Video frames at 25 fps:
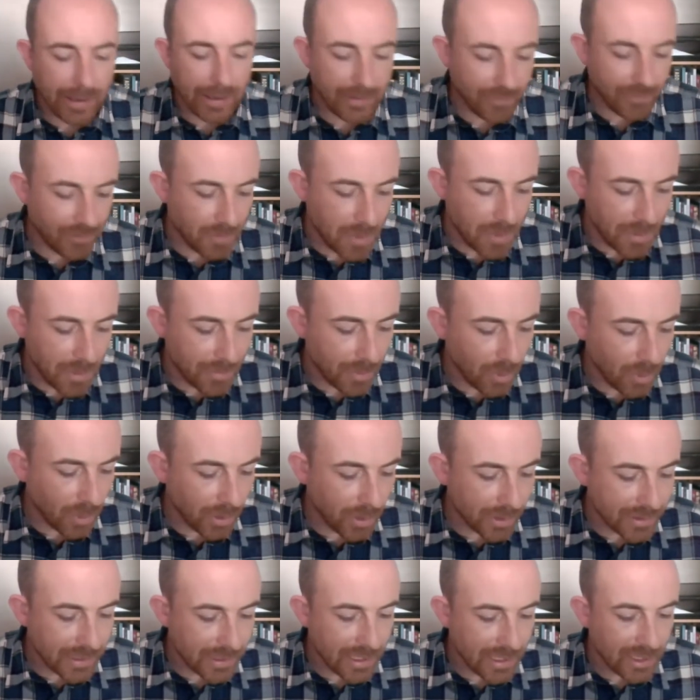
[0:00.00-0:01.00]
And I remember
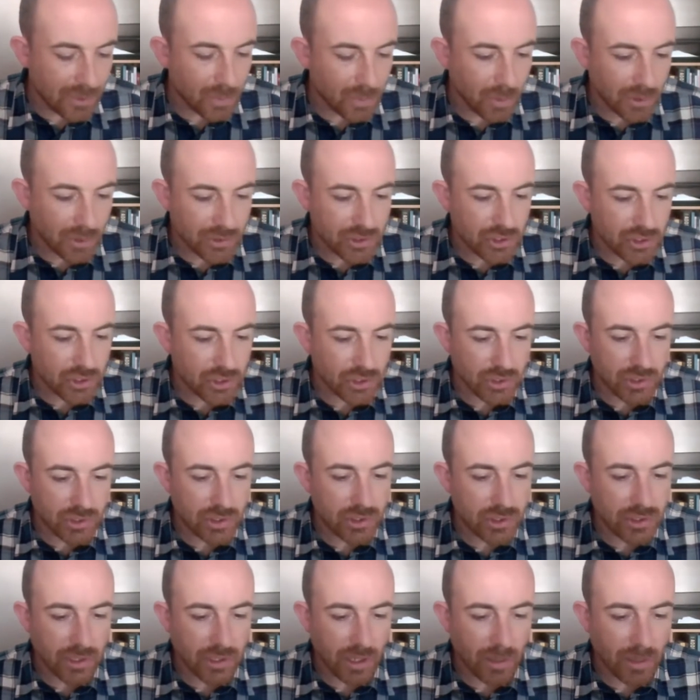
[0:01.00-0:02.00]
all I did was
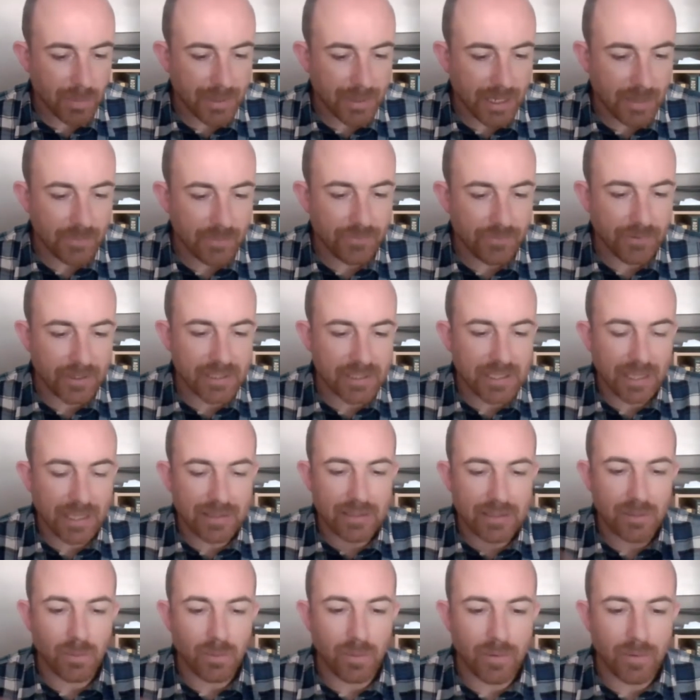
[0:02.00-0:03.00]
just I became
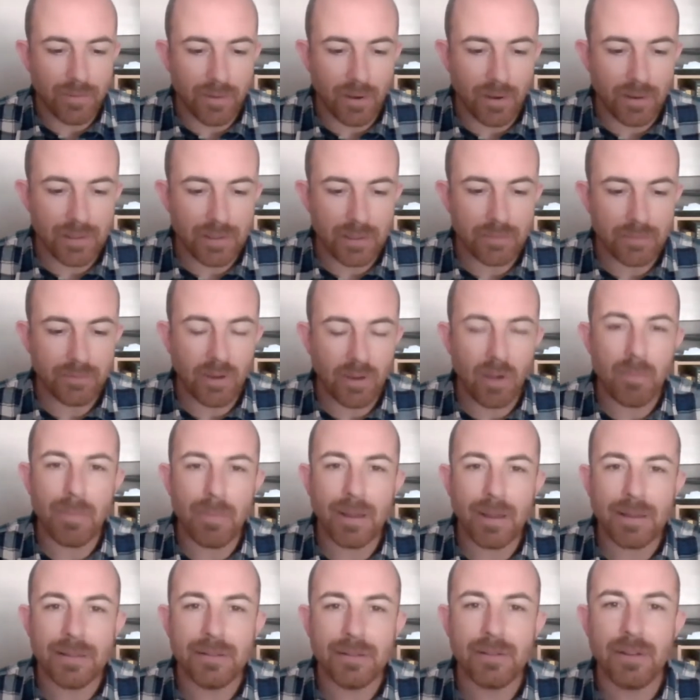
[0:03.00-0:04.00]
fixated with the idea of going
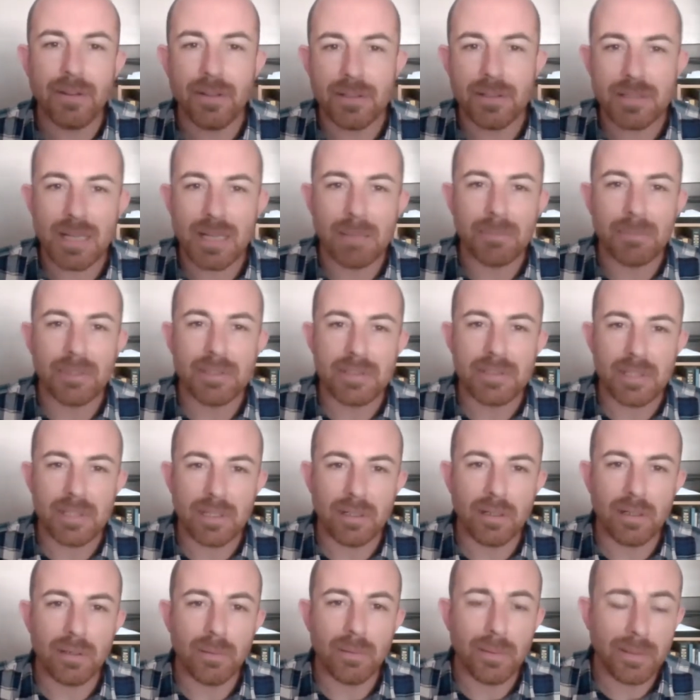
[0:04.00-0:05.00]
back into the same
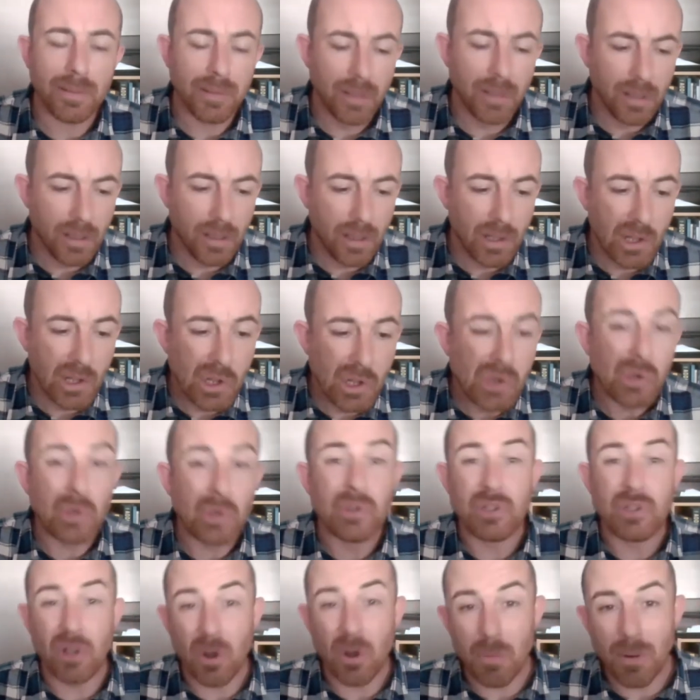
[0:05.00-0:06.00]
casino and
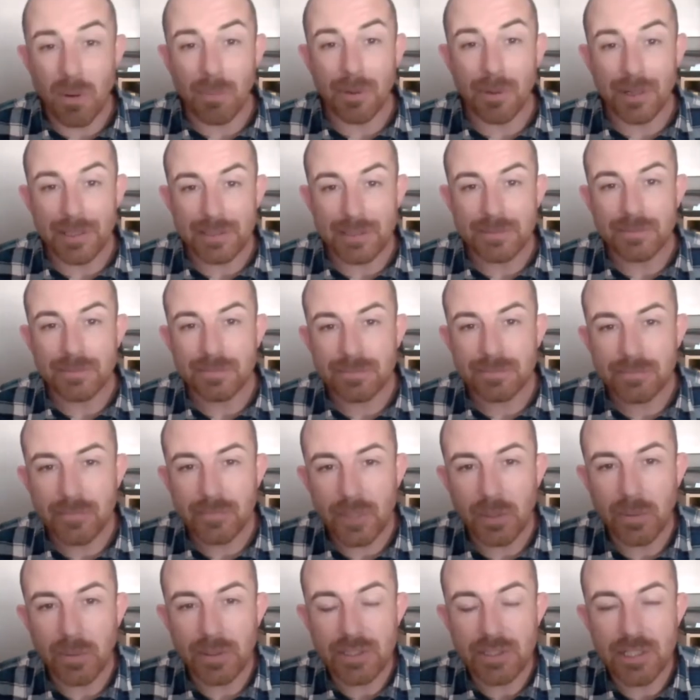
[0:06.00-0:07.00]
losing all my money.
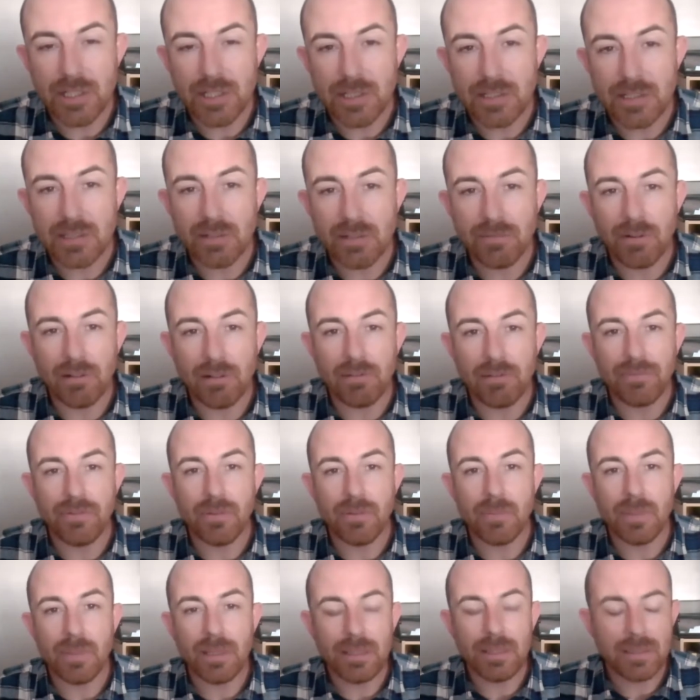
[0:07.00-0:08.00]
Which is a very
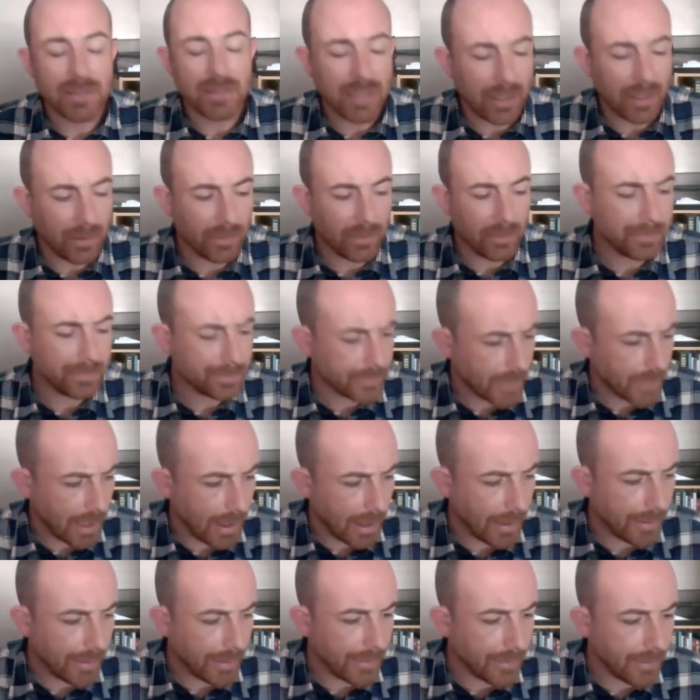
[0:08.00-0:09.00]
familiar tale,
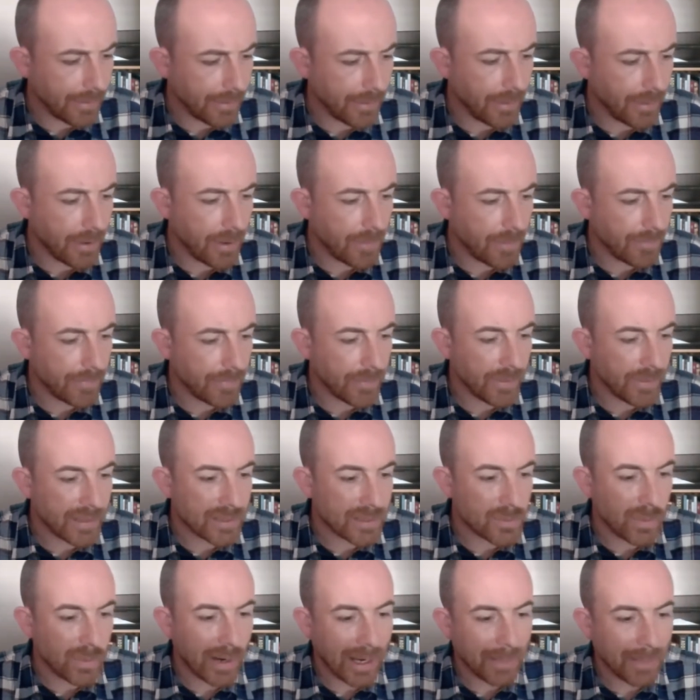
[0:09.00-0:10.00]
and
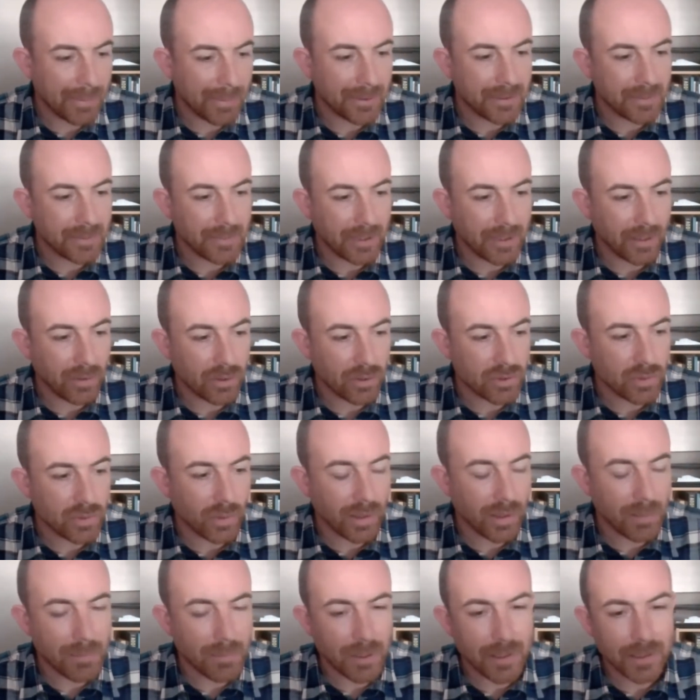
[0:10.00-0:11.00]
that's what happened to me. I lost
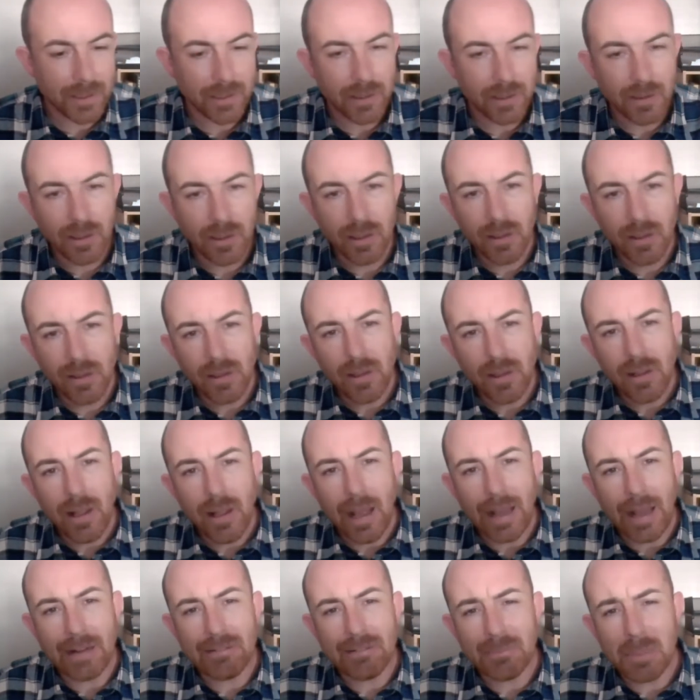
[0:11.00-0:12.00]
all that money,
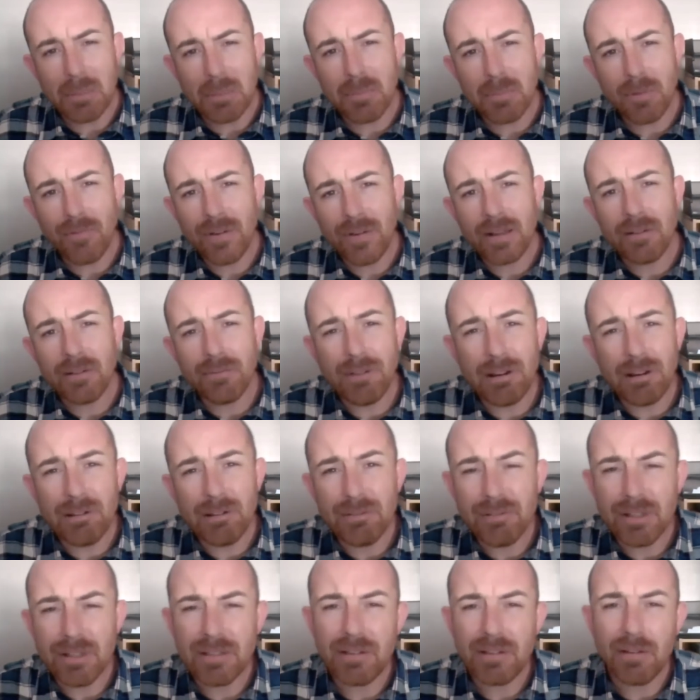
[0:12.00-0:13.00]
and I remember feeling
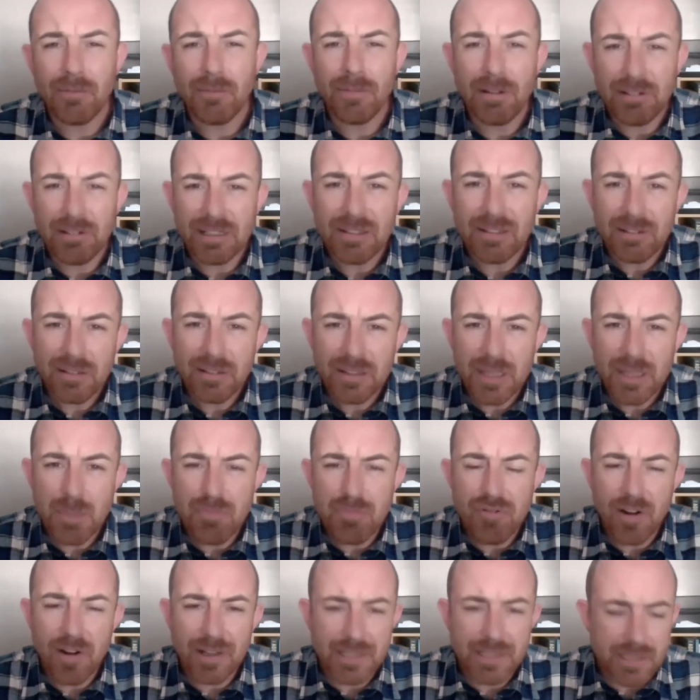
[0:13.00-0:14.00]
very, very, very
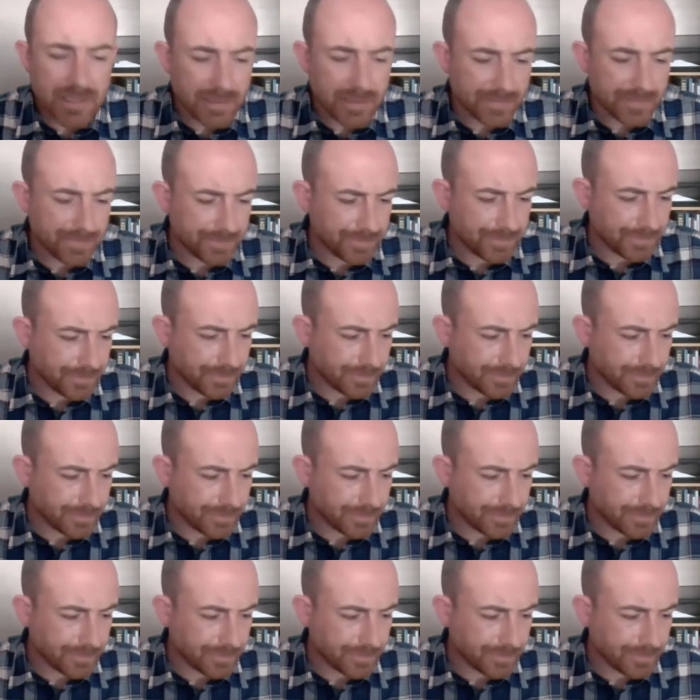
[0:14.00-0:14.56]
depressed.